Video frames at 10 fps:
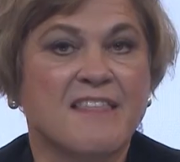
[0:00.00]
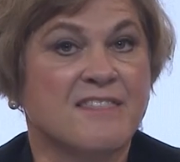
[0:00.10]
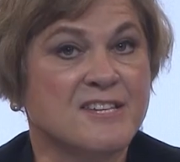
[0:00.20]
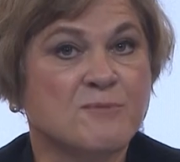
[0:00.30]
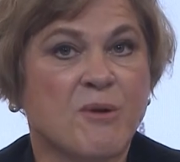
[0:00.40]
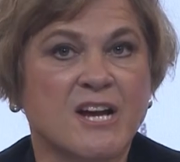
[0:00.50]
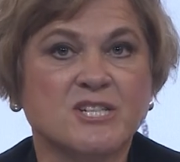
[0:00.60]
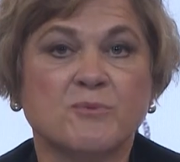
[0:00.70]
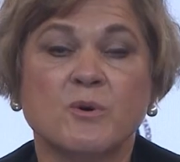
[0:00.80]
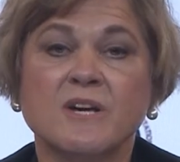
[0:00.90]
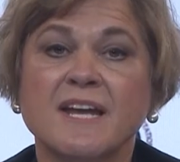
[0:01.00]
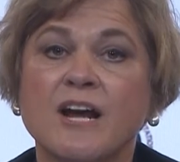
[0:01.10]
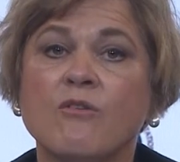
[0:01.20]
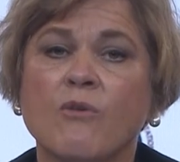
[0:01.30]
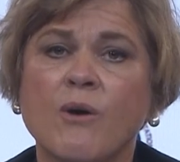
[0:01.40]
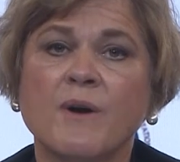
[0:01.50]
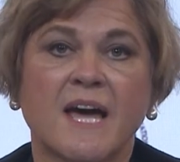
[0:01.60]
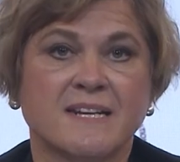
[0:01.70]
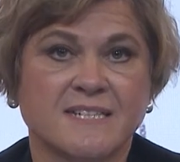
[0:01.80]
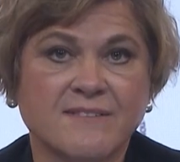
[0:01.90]
This project will connect growing
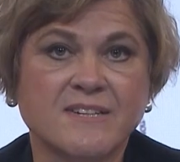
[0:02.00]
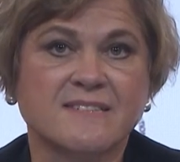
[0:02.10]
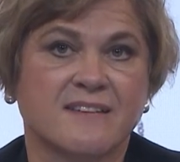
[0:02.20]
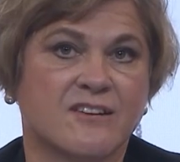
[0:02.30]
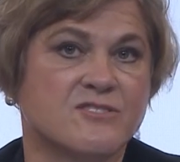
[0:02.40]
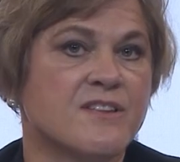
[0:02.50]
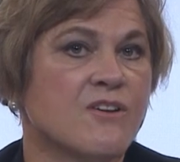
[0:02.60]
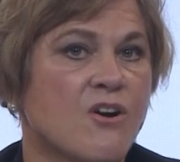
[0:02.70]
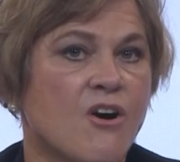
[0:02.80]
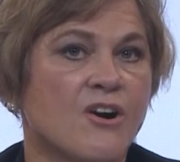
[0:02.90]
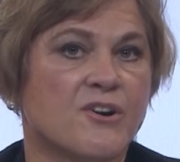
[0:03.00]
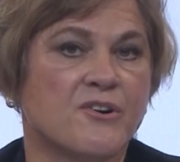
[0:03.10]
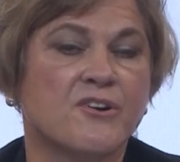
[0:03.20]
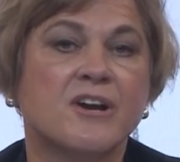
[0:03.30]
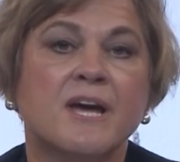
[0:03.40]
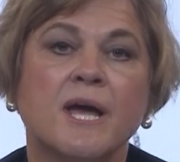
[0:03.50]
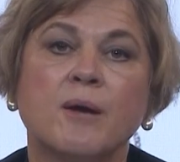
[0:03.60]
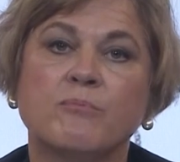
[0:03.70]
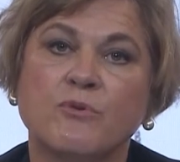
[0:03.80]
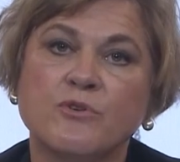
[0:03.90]
activity centers in the corridor,
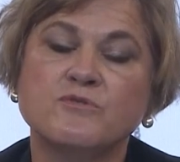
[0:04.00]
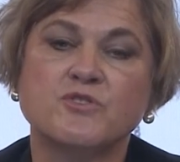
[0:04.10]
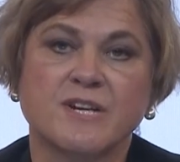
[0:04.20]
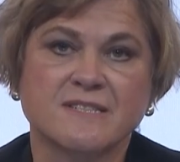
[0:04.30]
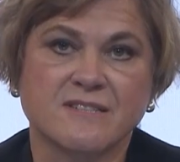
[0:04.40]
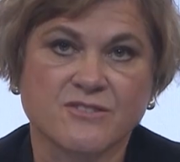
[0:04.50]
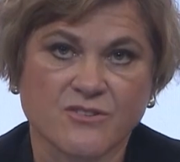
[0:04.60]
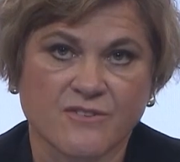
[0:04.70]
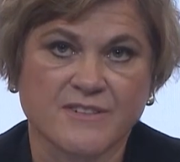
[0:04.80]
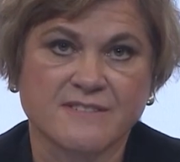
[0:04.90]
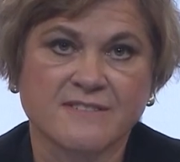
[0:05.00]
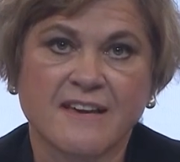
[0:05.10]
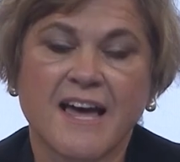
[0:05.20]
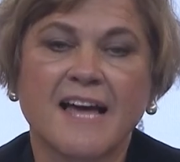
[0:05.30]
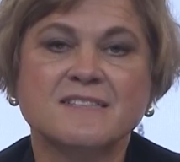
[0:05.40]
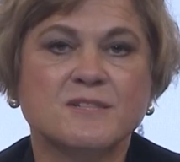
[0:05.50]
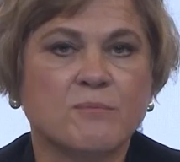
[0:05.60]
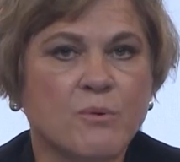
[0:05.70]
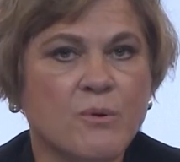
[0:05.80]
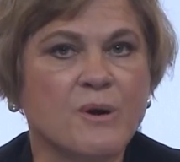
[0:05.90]
improve transit service, and
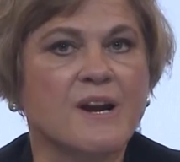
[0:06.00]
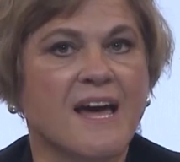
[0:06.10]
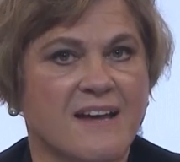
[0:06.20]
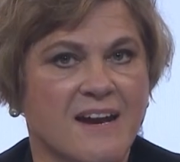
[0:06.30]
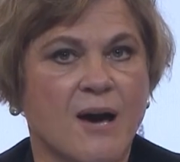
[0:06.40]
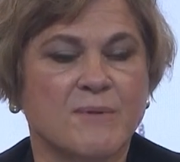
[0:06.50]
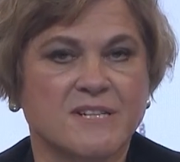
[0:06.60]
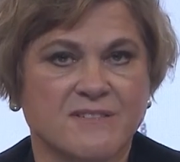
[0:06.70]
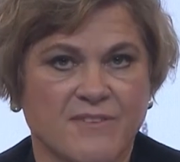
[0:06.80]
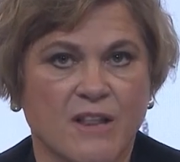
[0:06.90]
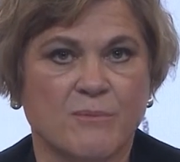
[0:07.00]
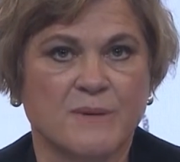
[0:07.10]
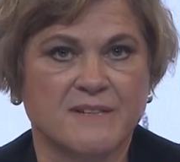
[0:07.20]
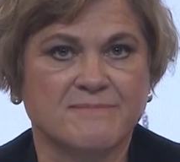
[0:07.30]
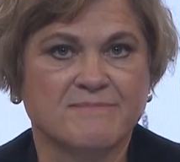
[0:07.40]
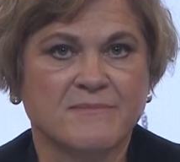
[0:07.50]
support economic development.